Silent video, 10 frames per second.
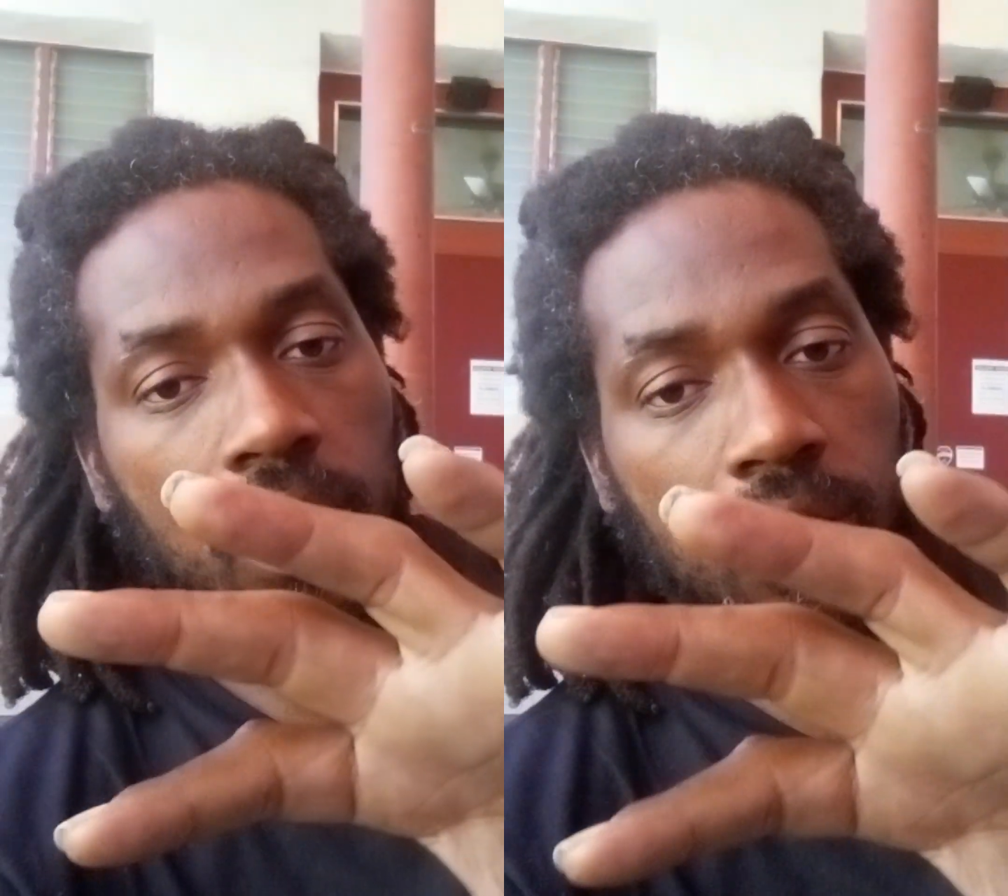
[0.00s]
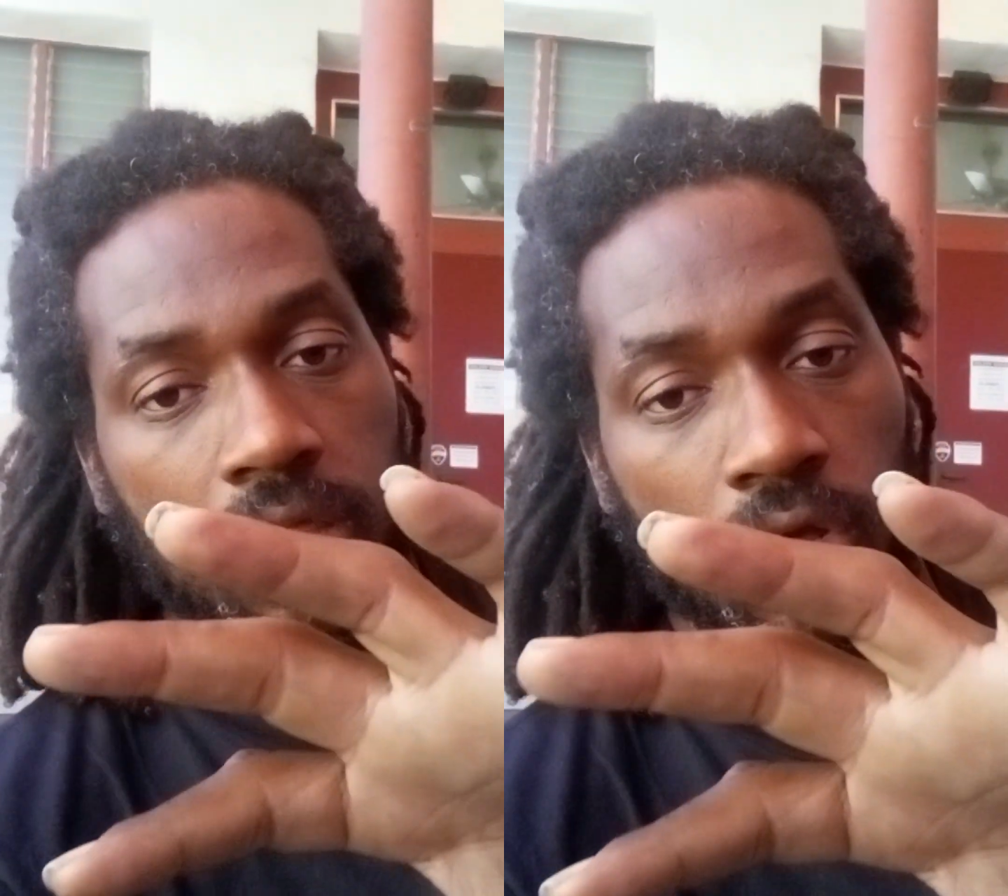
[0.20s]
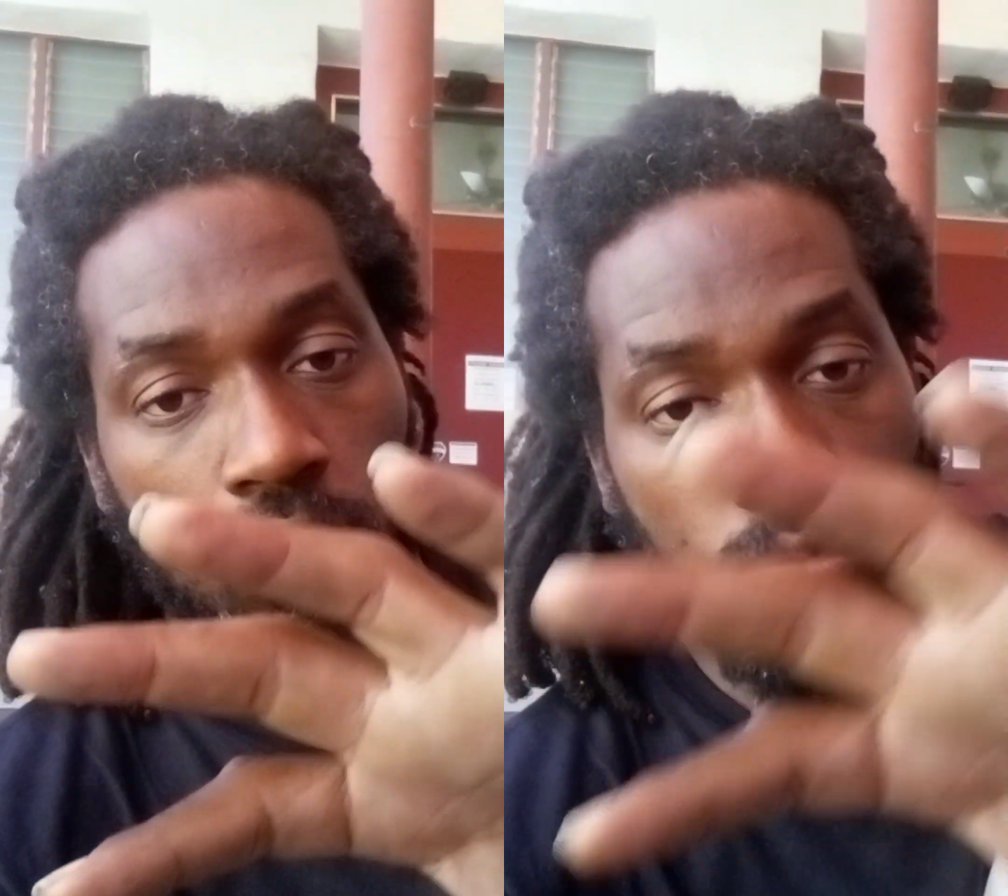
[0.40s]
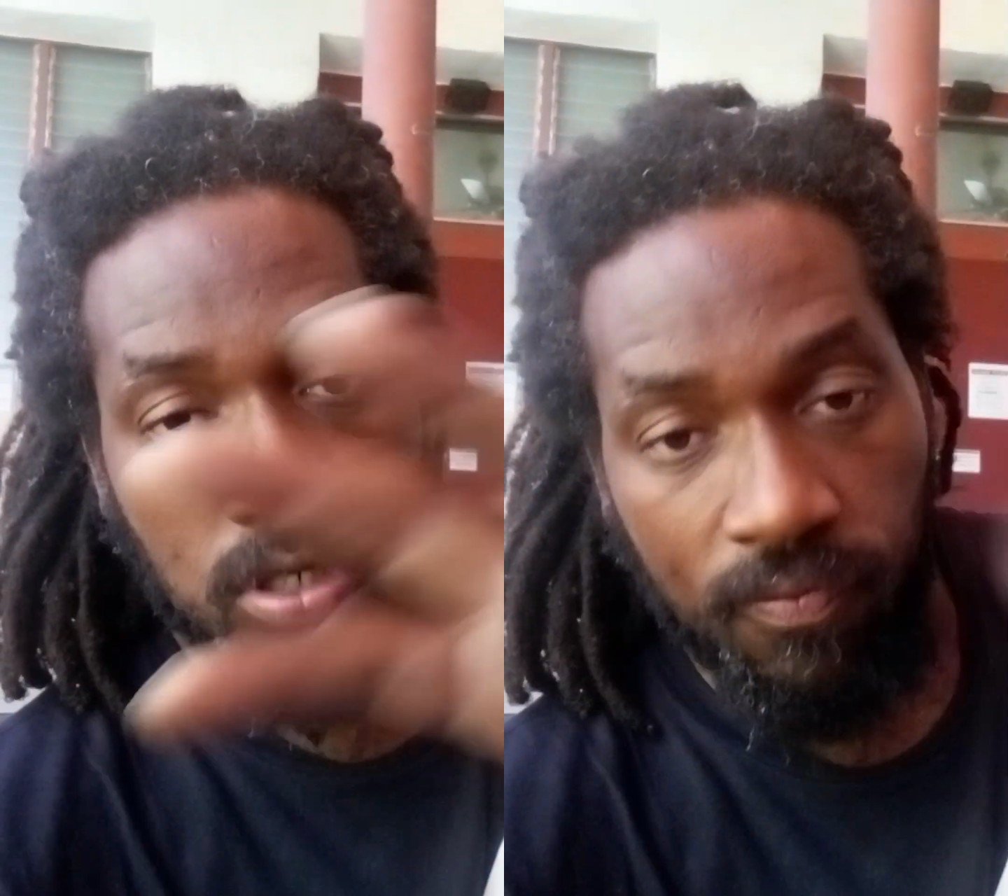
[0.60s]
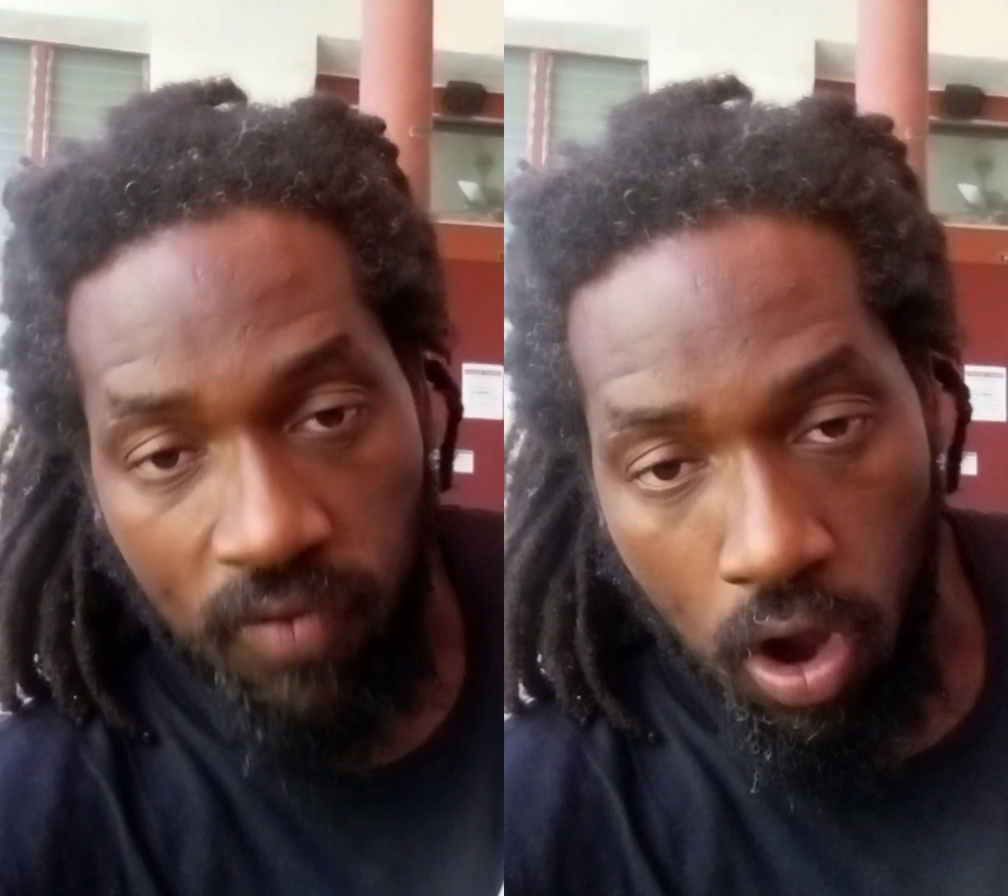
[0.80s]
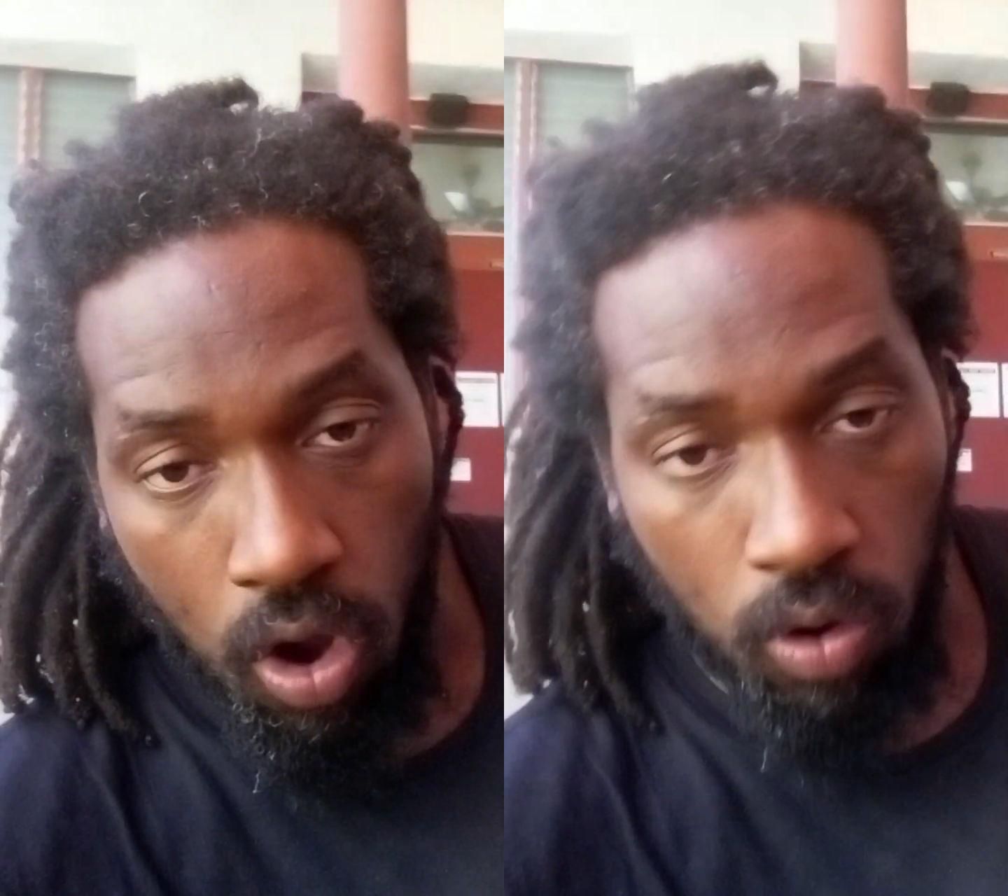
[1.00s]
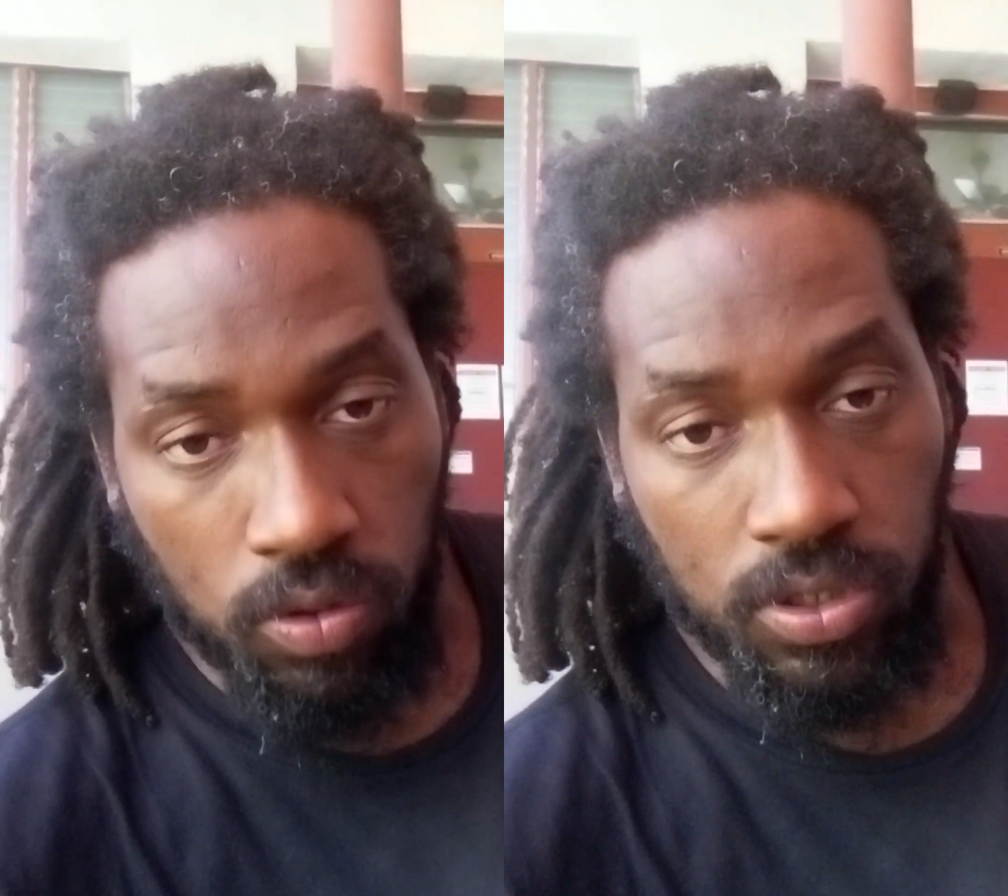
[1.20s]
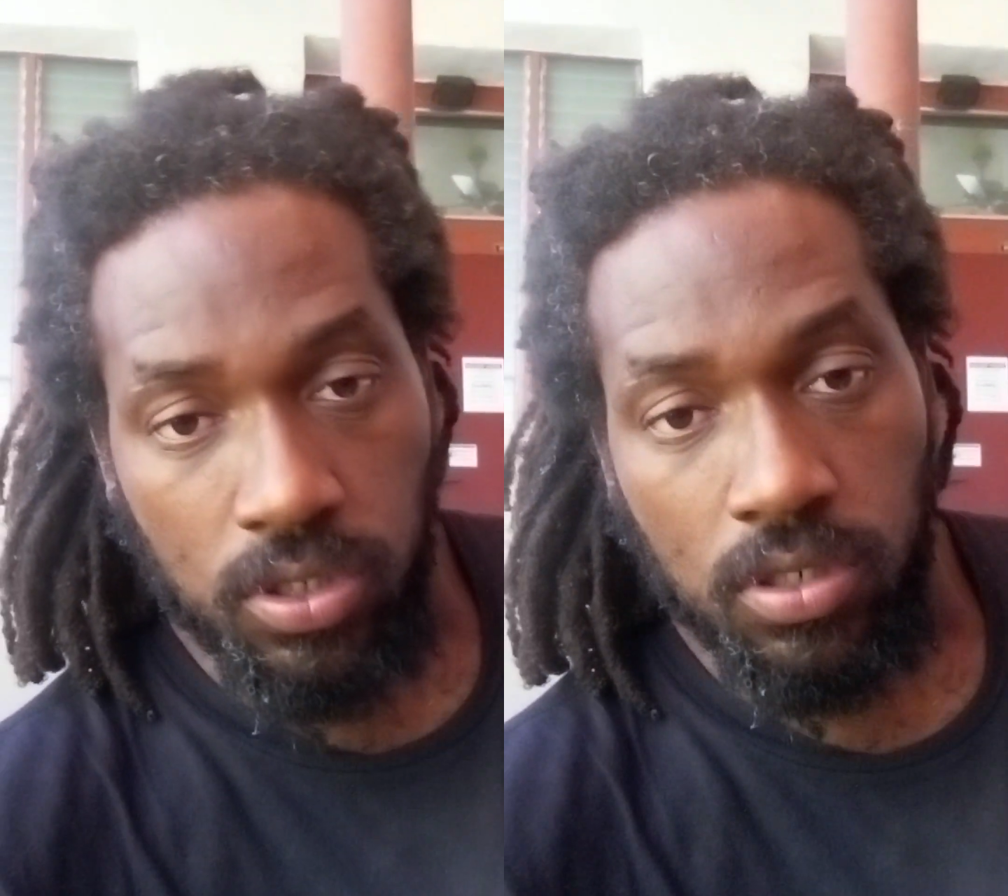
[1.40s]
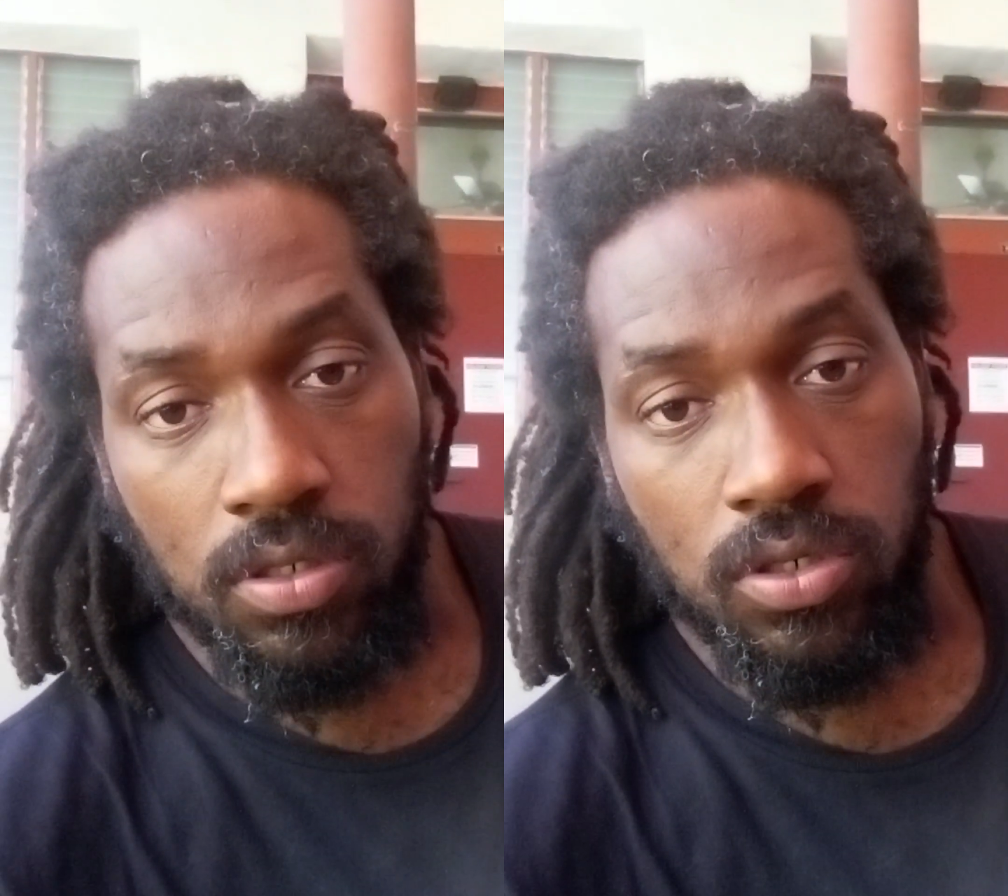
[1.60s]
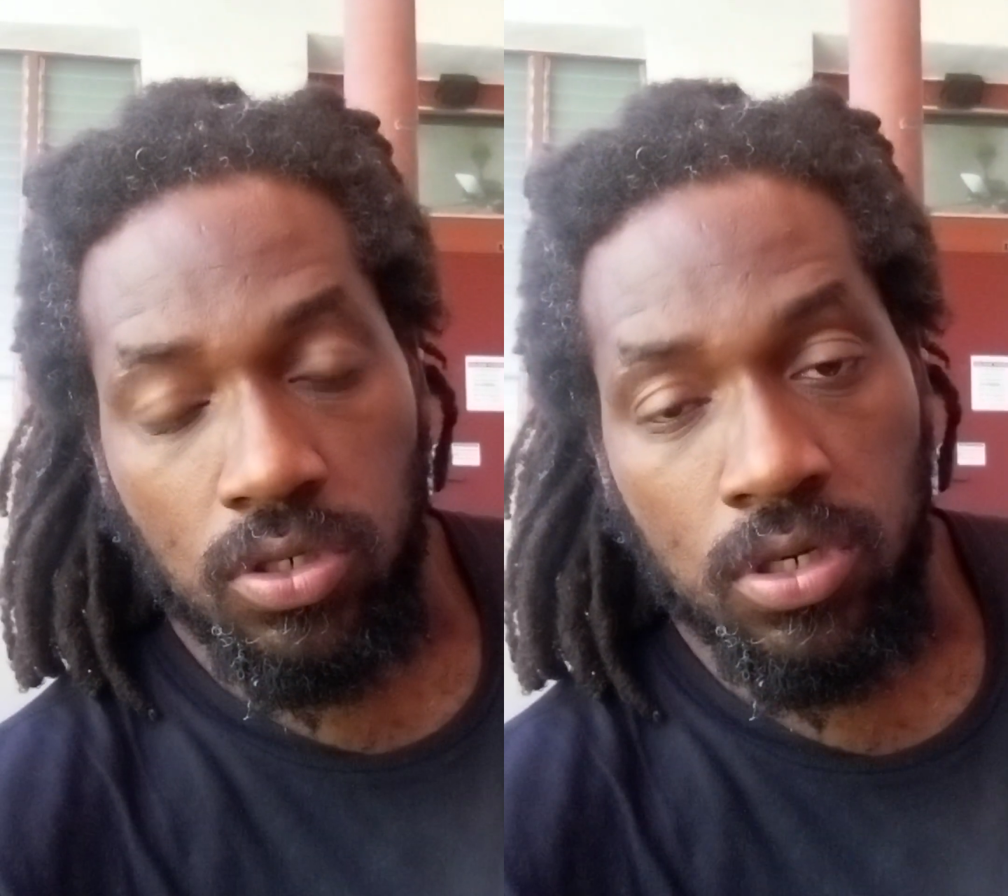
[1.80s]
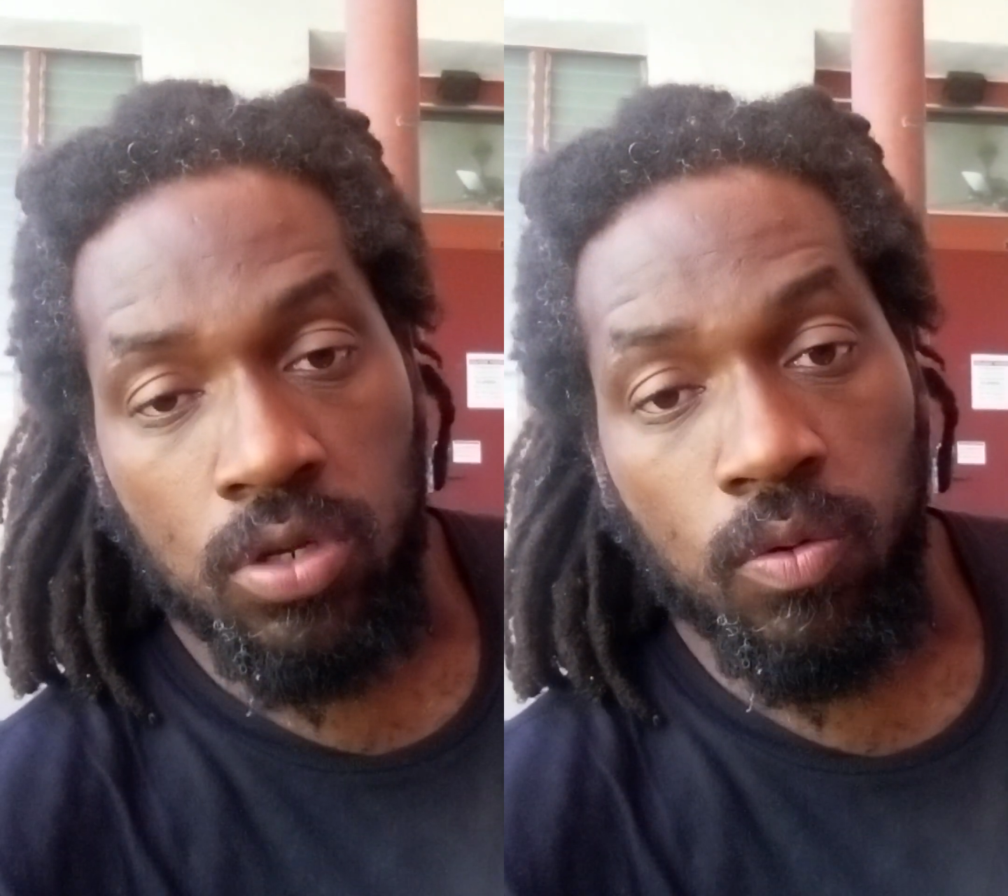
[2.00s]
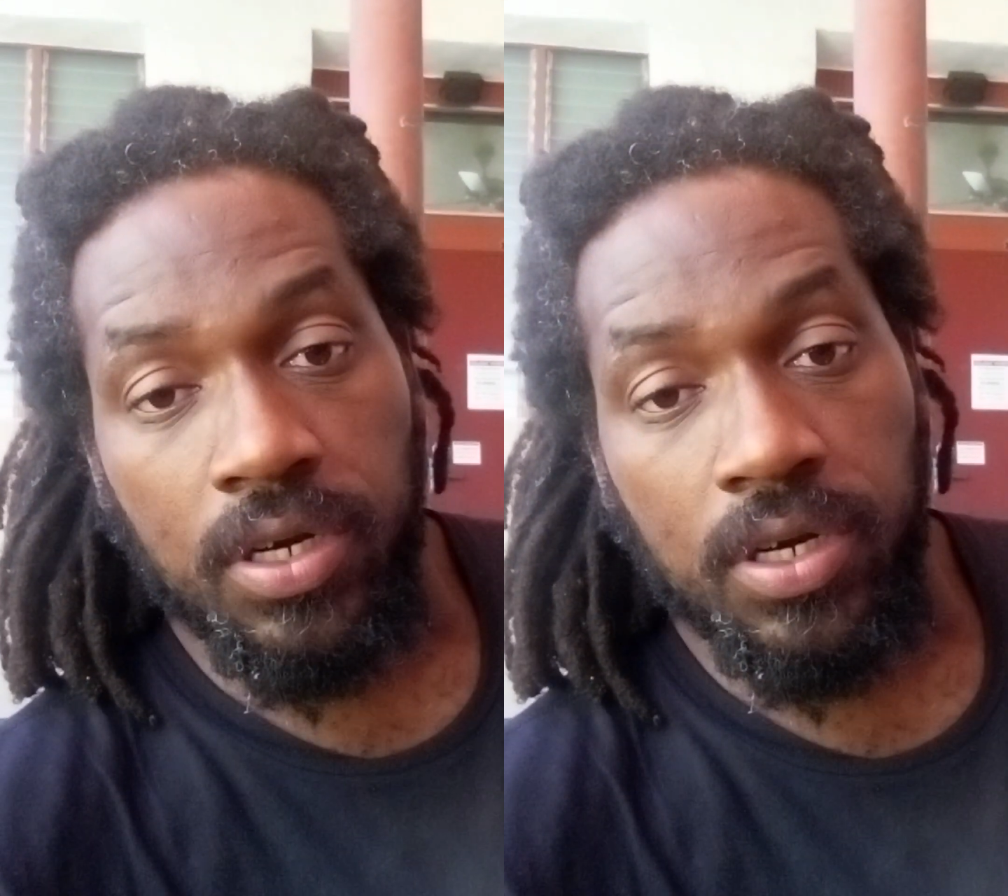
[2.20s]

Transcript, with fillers: the illusion falls. Do you